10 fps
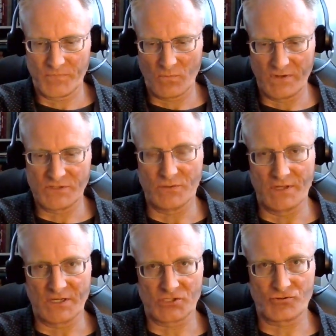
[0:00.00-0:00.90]
went to
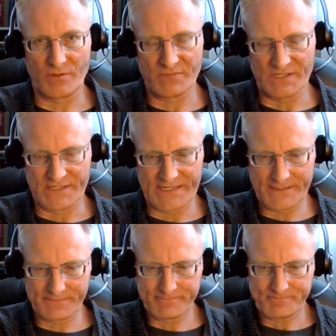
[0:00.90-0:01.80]
the extremes it did.
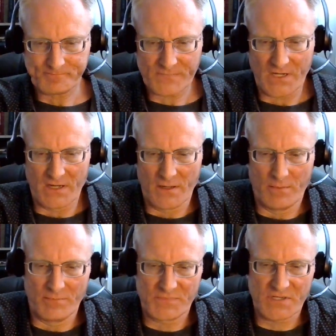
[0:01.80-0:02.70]

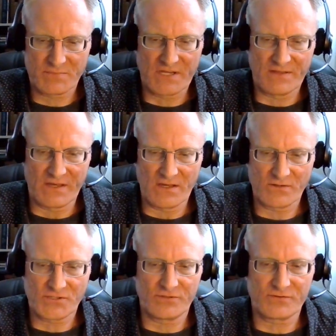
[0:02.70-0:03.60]
Some say that
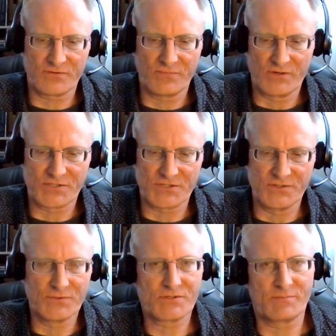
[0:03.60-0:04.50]
young children were
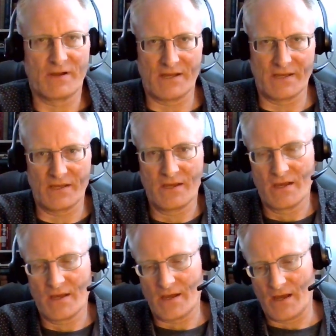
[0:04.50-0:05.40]
seduced by
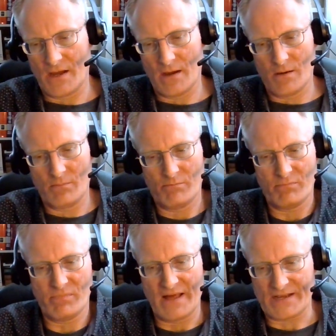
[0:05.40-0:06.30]
uh,
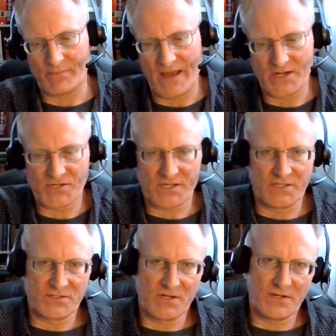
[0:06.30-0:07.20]
black magic
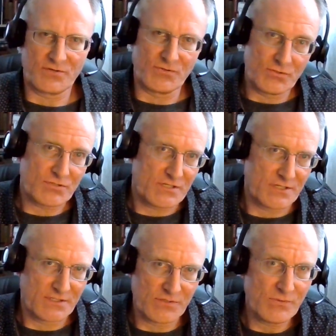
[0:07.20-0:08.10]

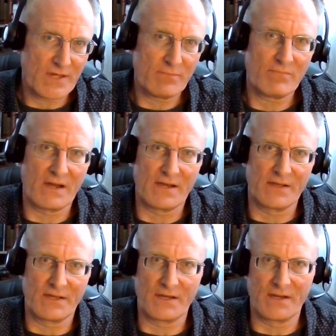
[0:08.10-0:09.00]
introduced to them
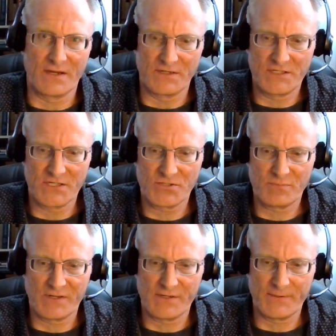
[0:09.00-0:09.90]
by
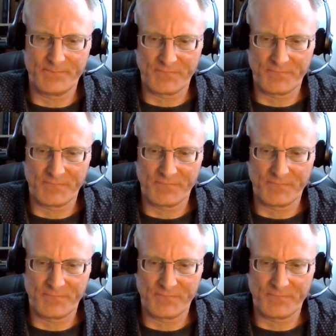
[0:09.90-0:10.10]
Tituba,